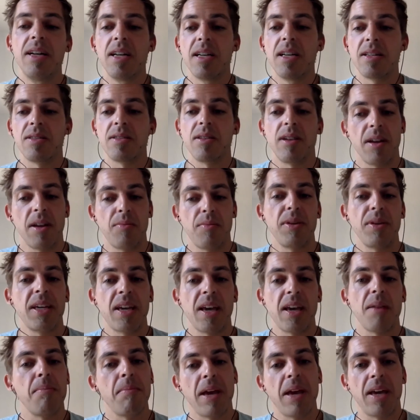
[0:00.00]
So that we
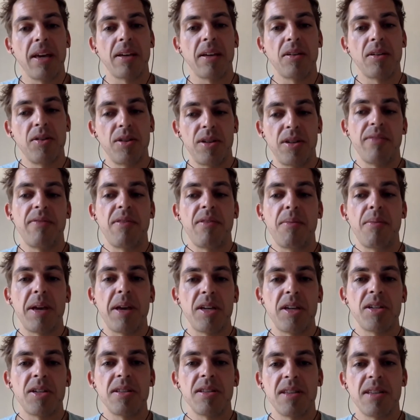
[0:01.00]
can make good
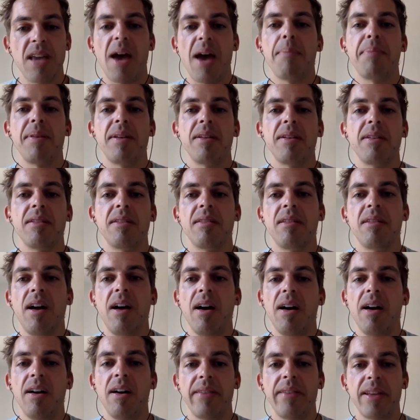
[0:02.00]
deformations happen.
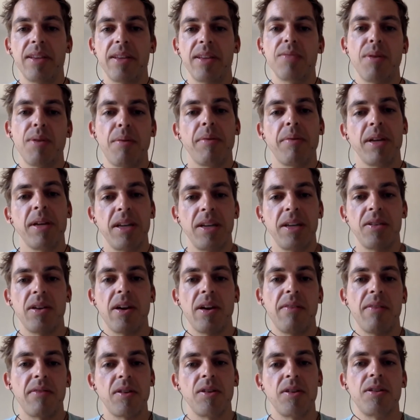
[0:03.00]
That's why we need to
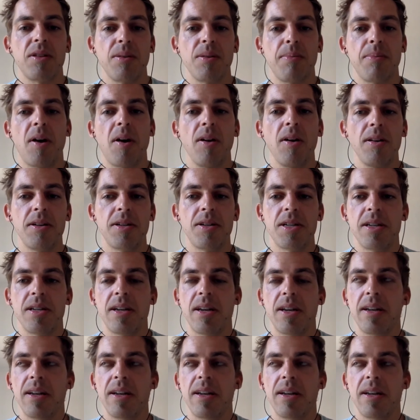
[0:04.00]
have good topology.